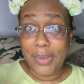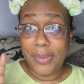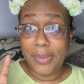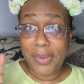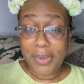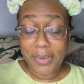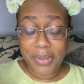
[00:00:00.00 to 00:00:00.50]

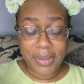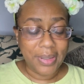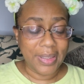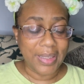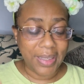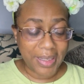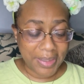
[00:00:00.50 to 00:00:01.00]
Whew.
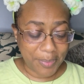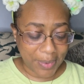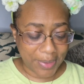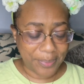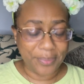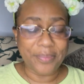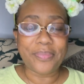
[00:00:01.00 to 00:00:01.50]
Anyway,
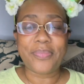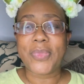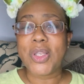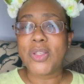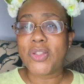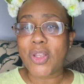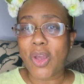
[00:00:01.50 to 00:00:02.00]

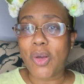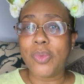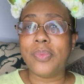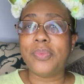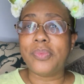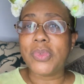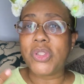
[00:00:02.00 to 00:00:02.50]
so
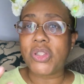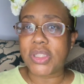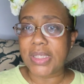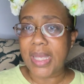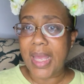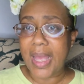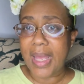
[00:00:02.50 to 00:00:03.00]

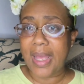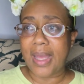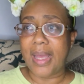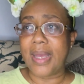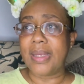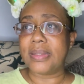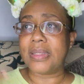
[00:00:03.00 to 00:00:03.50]
she
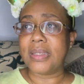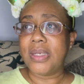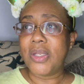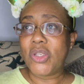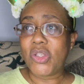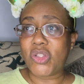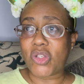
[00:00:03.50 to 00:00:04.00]
had
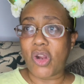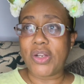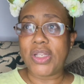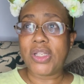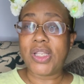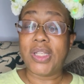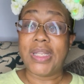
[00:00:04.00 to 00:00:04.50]

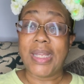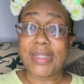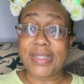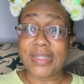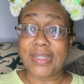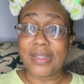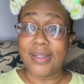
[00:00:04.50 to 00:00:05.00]
started
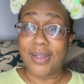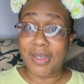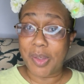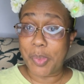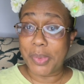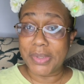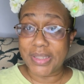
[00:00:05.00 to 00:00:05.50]
collecting a
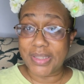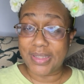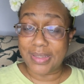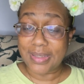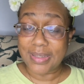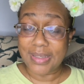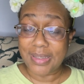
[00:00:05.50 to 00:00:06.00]
couple of
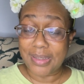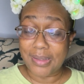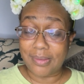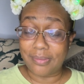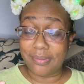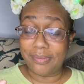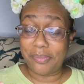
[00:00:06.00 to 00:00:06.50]
Disney
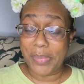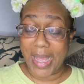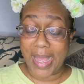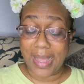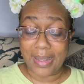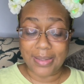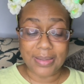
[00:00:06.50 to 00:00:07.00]

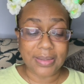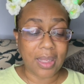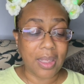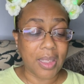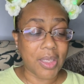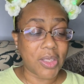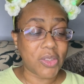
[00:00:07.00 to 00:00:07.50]
bags
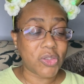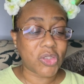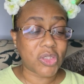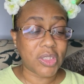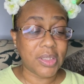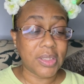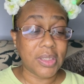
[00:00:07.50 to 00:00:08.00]
and
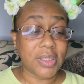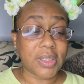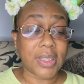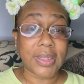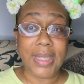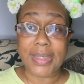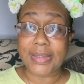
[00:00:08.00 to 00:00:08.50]
she
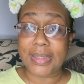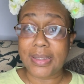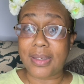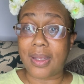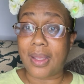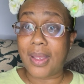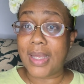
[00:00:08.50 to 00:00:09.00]
collected
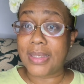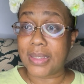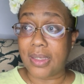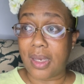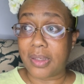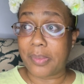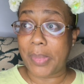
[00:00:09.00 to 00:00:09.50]
a
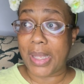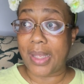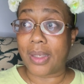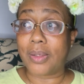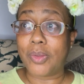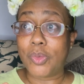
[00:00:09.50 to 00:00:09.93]
Tiana bag.